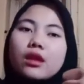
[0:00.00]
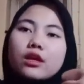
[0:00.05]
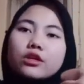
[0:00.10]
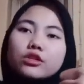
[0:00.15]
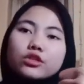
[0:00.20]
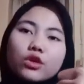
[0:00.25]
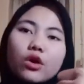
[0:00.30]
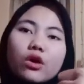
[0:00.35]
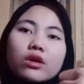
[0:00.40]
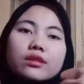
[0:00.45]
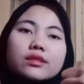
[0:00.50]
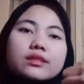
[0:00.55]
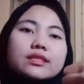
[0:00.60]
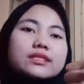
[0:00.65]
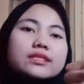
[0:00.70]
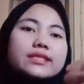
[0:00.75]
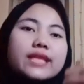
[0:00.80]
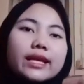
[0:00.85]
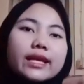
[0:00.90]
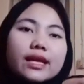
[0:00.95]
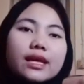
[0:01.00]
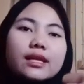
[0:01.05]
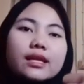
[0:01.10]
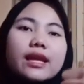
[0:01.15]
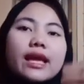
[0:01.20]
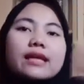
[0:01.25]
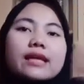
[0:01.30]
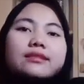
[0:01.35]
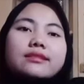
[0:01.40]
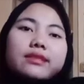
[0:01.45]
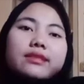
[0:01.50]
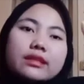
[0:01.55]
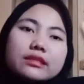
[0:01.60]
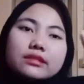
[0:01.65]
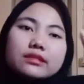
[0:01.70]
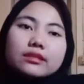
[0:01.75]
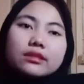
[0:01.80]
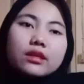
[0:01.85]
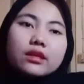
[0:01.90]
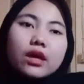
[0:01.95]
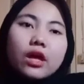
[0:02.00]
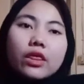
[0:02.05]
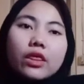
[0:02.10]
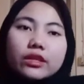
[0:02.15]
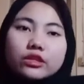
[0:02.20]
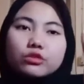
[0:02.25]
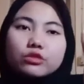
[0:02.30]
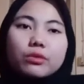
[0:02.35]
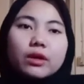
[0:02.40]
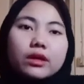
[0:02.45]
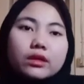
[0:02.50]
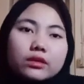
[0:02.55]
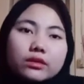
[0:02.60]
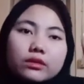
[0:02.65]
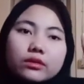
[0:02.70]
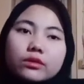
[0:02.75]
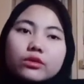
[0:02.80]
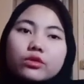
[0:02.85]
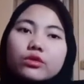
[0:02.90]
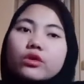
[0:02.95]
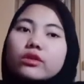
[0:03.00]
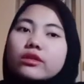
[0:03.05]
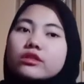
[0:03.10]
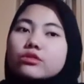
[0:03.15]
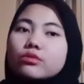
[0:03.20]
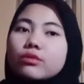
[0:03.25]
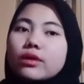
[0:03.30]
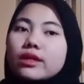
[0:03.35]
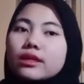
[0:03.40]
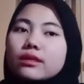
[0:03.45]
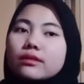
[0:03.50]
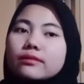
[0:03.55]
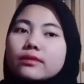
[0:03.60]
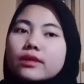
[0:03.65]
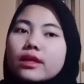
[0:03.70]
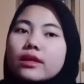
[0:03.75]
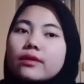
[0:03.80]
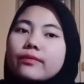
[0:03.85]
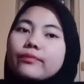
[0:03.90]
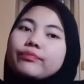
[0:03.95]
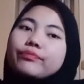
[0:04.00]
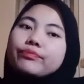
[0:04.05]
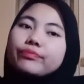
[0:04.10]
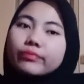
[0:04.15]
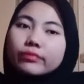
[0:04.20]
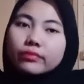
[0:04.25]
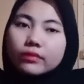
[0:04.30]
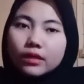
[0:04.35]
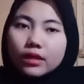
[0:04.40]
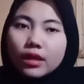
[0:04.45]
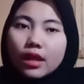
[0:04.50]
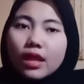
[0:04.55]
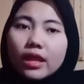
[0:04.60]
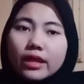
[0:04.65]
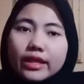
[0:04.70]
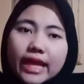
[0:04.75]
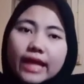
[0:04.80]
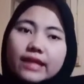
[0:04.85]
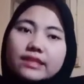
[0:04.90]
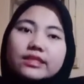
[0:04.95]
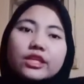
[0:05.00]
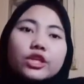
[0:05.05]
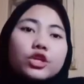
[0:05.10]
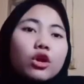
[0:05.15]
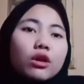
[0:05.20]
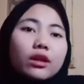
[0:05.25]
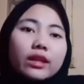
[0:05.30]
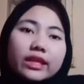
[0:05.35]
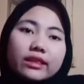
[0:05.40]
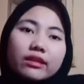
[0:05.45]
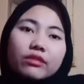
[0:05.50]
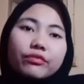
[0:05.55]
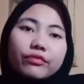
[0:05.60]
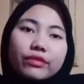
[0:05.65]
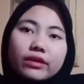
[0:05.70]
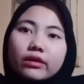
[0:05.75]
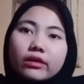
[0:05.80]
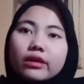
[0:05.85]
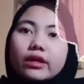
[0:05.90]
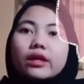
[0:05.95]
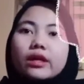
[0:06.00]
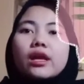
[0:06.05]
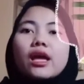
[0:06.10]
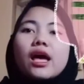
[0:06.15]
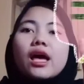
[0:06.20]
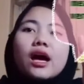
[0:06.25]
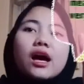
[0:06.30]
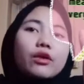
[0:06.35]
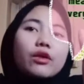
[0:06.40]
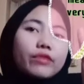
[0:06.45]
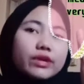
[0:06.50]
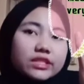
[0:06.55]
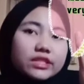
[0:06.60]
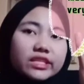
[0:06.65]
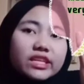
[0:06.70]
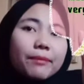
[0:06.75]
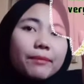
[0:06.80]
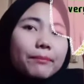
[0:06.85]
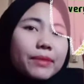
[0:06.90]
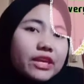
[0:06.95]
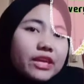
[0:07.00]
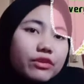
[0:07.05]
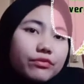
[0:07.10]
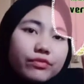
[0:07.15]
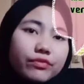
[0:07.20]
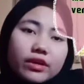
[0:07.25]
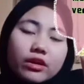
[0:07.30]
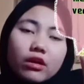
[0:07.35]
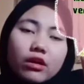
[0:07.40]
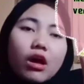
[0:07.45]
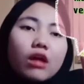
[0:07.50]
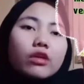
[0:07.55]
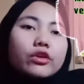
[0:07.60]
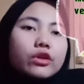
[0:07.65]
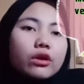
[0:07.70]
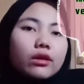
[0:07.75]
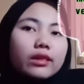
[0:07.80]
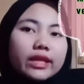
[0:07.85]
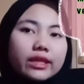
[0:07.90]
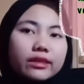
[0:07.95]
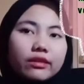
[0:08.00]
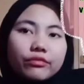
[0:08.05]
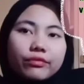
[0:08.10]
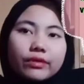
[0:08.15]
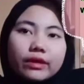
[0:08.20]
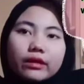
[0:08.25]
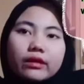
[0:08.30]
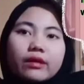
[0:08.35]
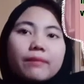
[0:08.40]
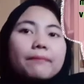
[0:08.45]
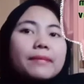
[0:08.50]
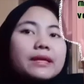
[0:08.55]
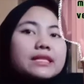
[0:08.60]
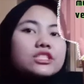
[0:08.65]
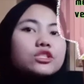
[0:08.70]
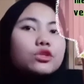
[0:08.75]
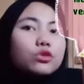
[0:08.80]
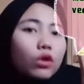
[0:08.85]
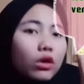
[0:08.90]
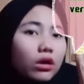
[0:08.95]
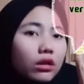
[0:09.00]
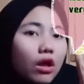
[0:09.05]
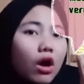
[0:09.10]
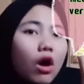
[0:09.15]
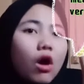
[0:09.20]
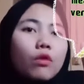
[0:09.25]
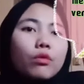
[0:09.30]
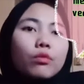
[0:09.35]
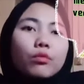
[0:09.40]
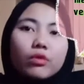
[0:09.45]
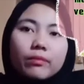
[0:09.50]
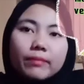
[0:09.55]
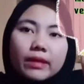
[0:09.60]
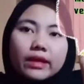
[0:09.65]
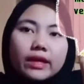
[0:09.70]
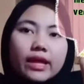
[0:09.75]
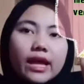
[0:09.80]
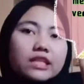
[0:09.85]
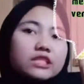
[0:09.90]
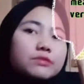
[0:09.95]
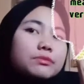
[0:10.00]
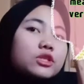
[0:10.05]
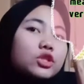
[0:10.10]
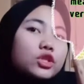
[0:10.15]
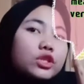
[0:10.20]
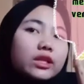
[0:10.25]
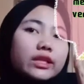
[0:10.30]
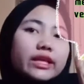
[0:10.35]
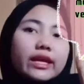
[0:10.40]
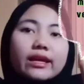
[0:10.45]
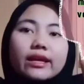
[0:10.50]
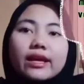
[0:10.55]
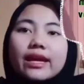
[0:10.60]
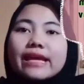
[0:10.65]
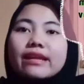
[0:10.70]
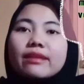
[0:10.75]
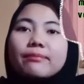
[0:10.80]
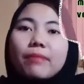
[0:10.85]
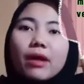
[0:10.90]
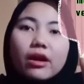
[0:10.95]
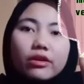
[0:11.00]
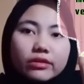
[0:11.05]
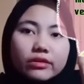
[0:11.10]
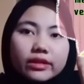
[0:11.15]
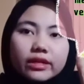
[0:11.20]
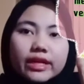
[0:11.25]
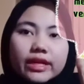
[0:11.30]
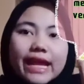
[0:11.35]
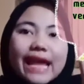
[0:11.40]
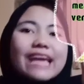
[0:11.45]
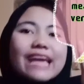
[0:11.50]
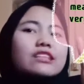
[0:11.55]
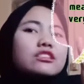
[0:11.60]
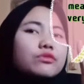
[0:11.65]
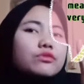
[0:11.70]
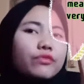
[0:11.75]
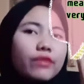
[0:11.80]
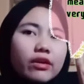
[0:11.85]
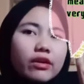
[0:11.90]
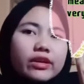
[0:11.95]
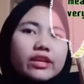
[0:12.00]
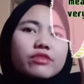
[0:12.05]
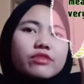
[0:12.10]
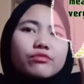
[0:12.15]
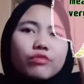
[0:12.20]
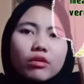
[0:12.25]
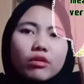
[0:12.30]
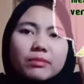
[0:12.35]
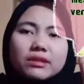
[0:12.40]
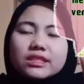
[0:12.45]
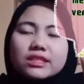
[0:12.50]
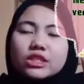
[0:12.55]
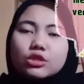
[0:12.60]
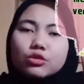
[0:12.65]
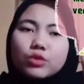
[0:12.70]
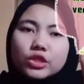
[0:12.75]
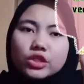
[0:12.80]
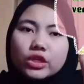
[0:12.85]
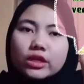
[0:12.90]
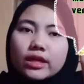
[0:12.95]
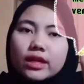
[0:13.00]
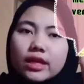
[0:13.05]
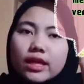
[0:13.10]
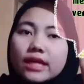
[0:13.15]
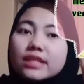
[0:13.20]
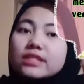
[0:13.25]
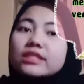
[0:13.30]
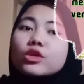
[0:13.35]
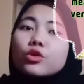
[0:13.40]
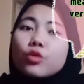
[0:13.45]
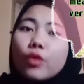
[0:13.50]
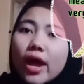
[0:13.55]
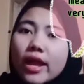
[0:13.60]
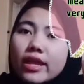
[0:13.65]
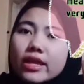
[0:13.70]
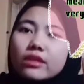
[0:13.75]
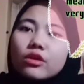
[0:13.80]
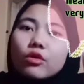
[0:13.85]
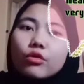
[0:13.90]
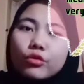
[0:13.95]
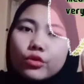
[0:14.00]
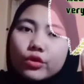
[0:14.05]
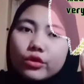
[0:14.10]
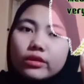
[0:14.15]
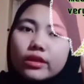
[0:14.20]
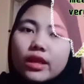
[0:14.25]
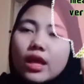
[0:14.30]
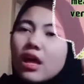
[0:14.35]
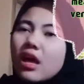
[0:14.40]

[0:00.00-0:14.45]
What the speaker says: So the second is this one. You know this one? Yes, your little finger. Raising a pinky finger or your little finger means girl or woman, especially in a partner, it's very informal situation. It's a quiet rude.